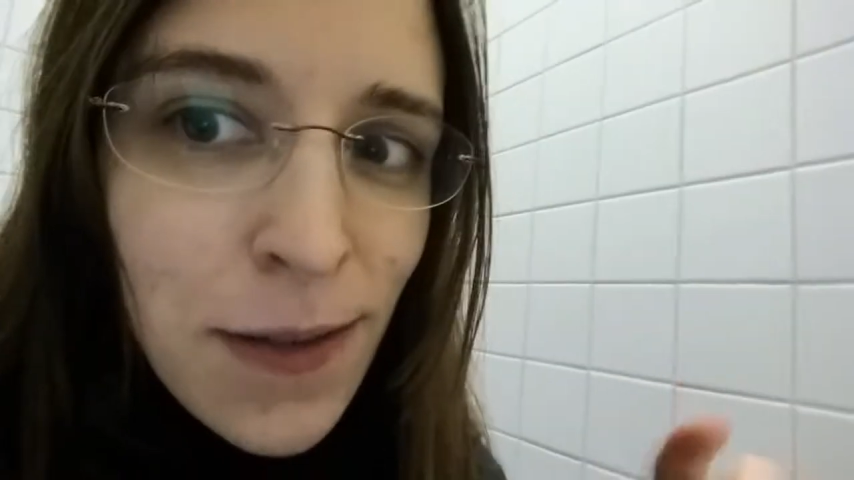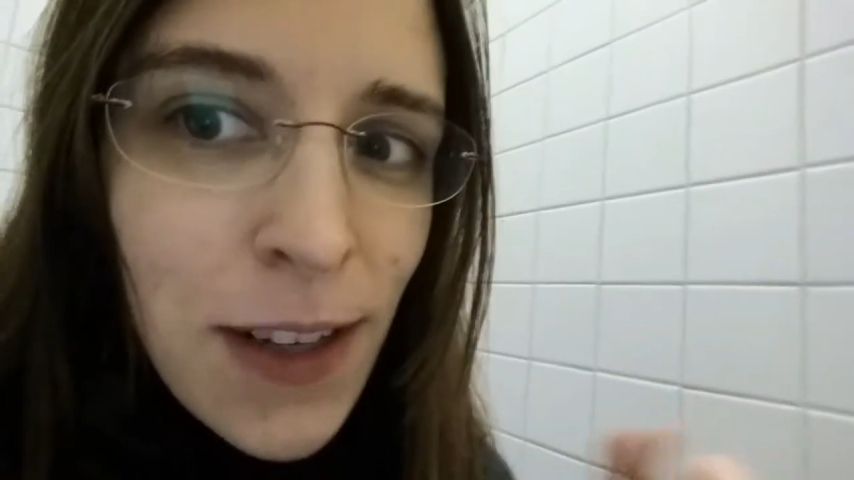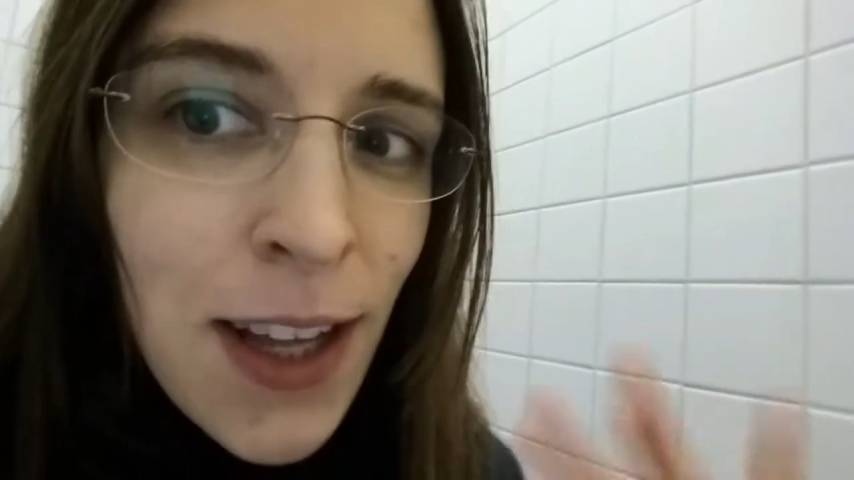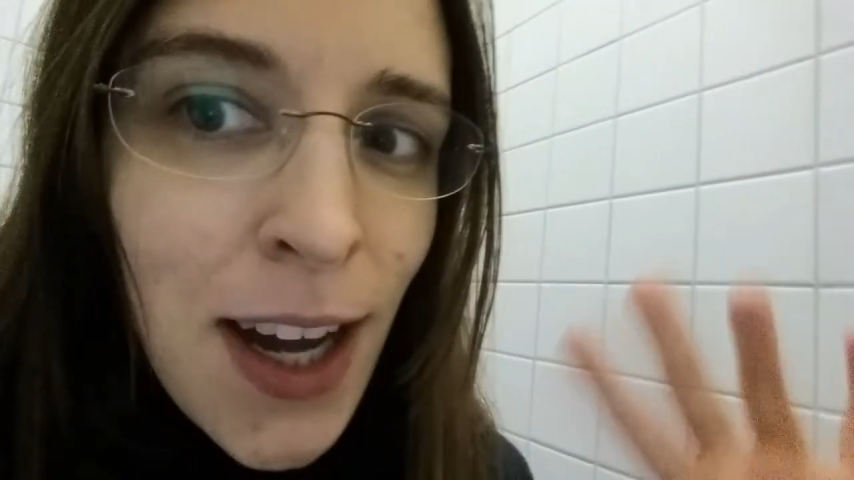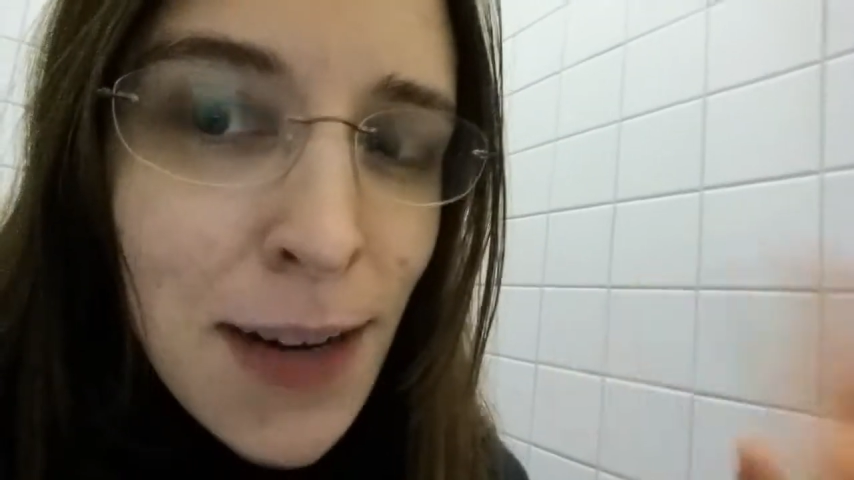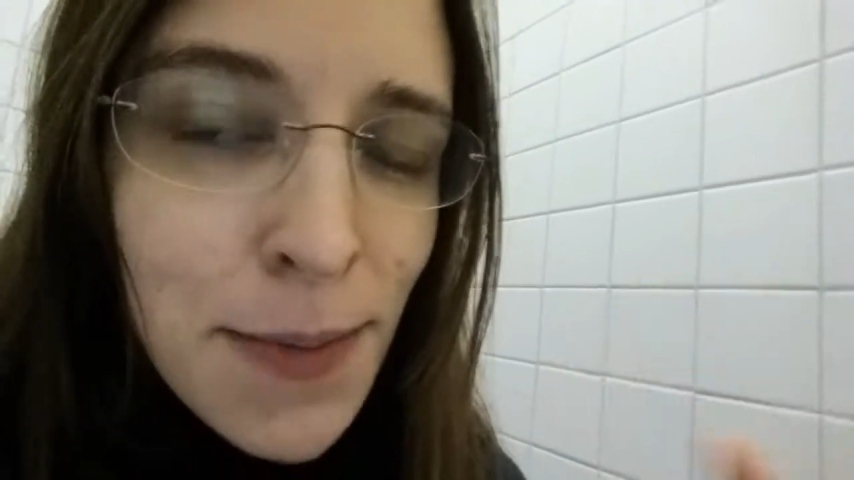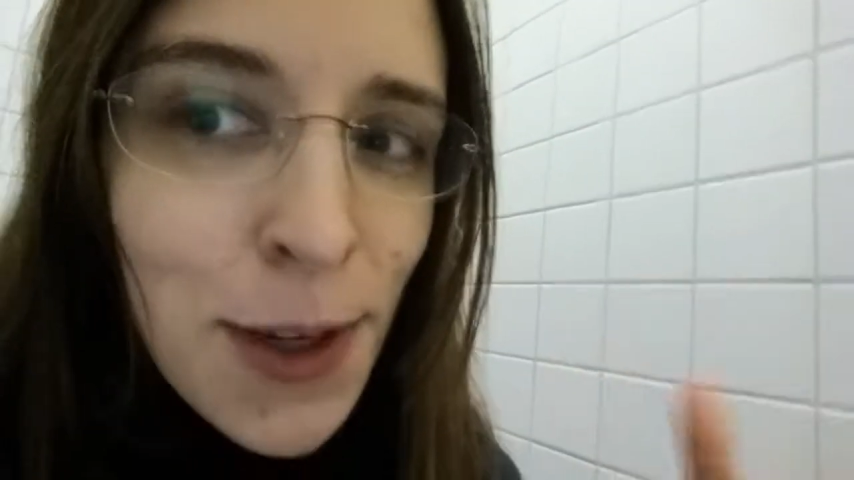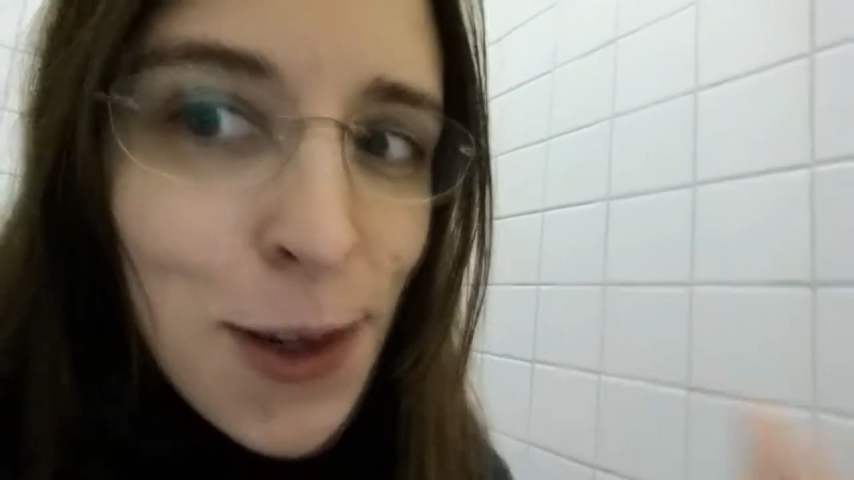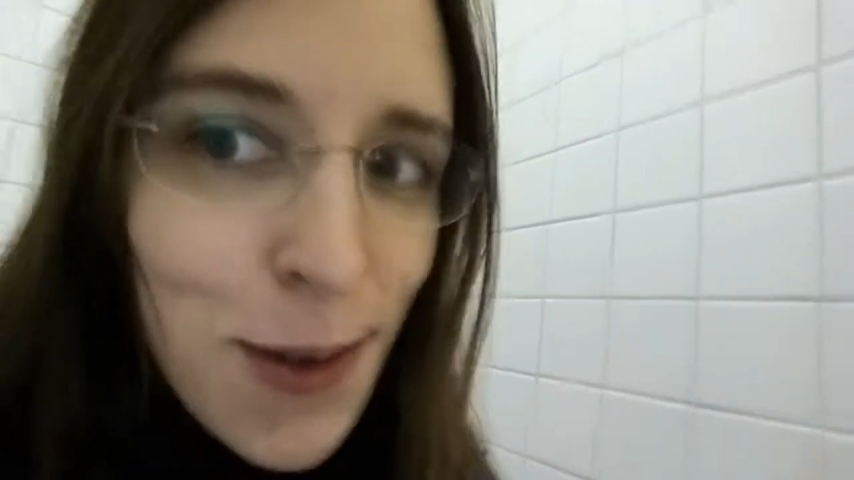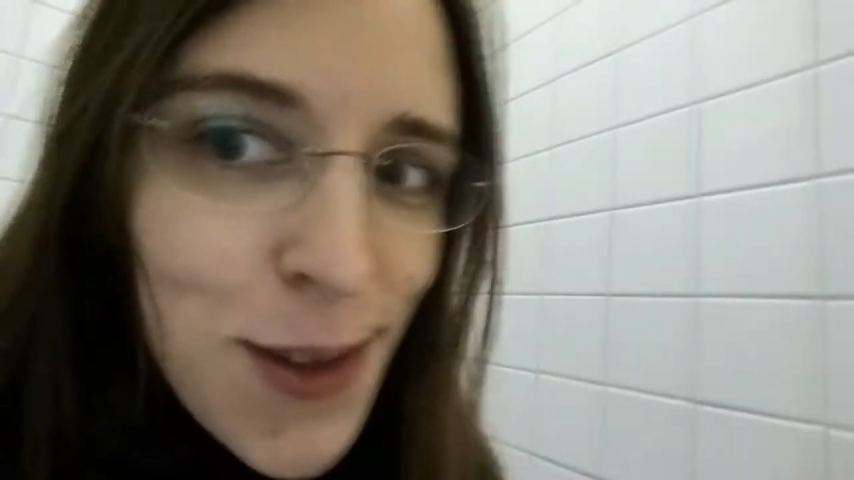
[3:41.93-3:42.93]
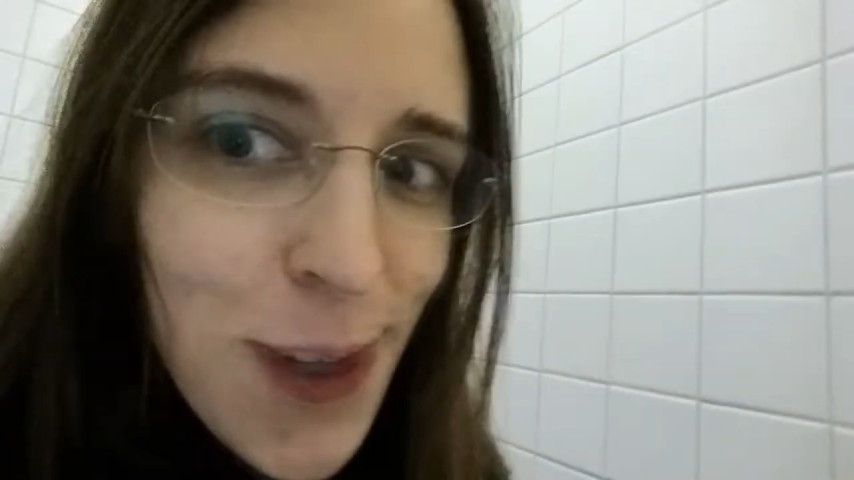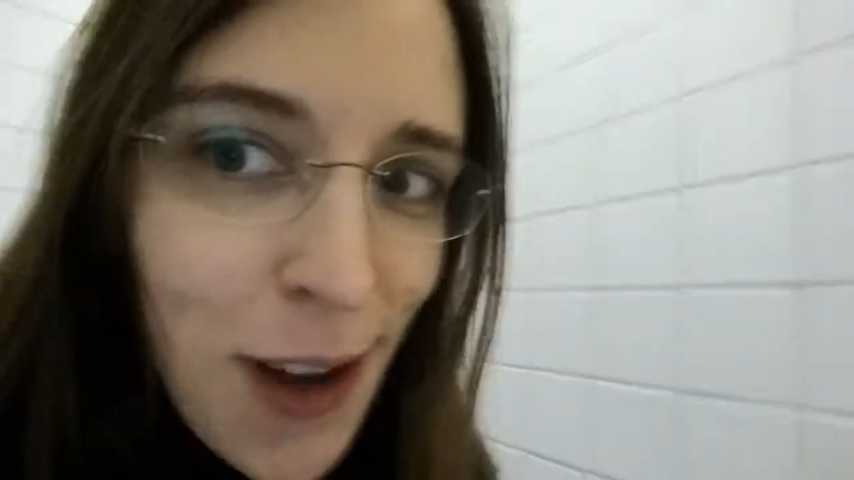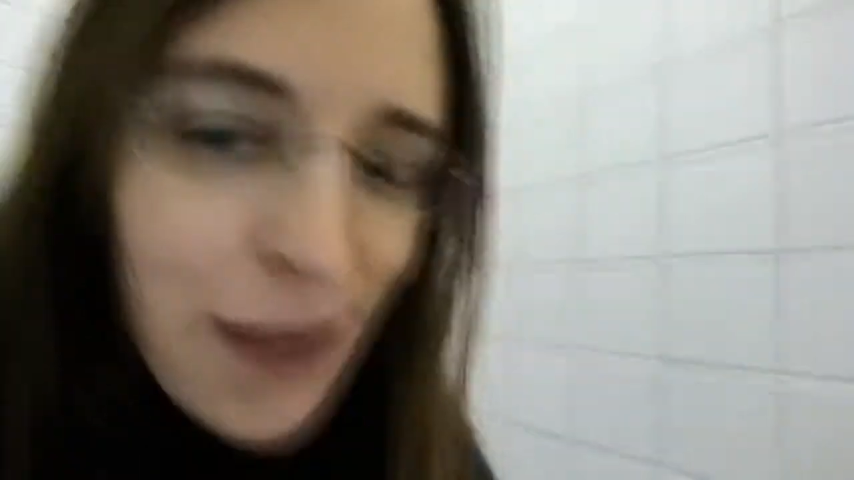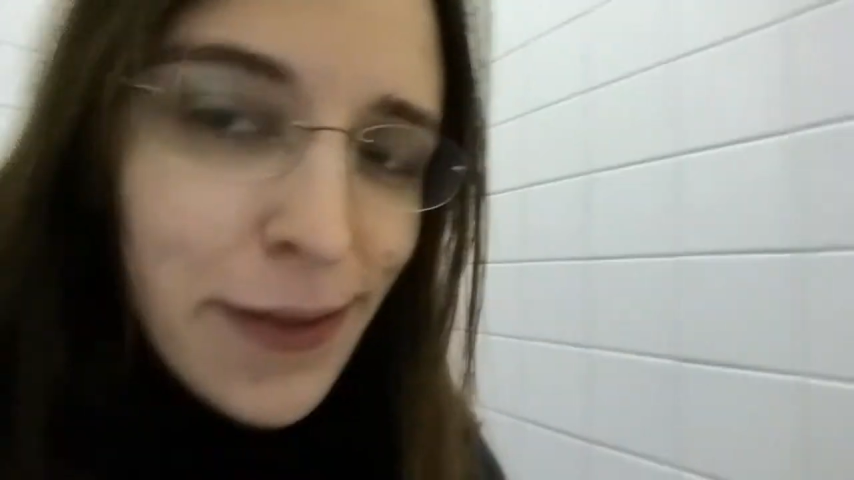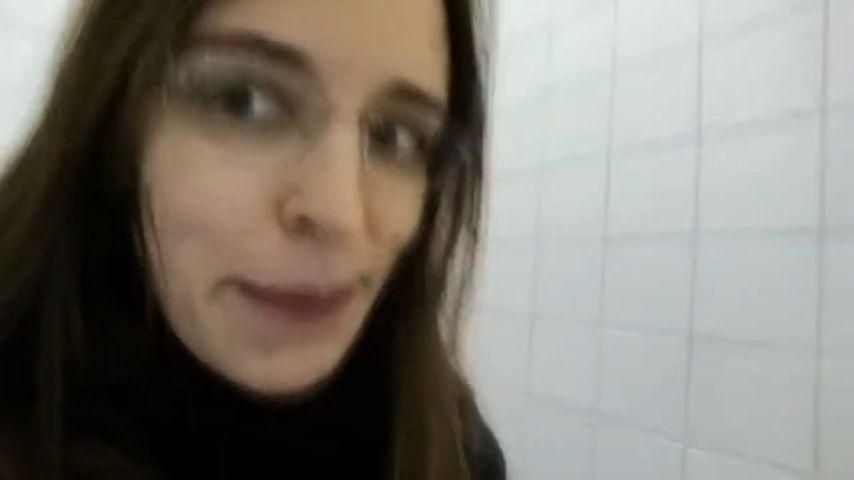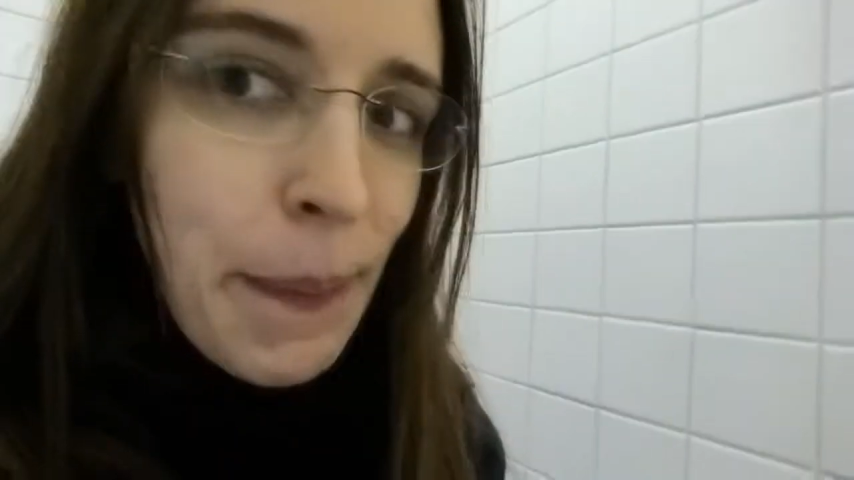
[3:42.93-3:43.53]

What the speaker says: of alarm goes off.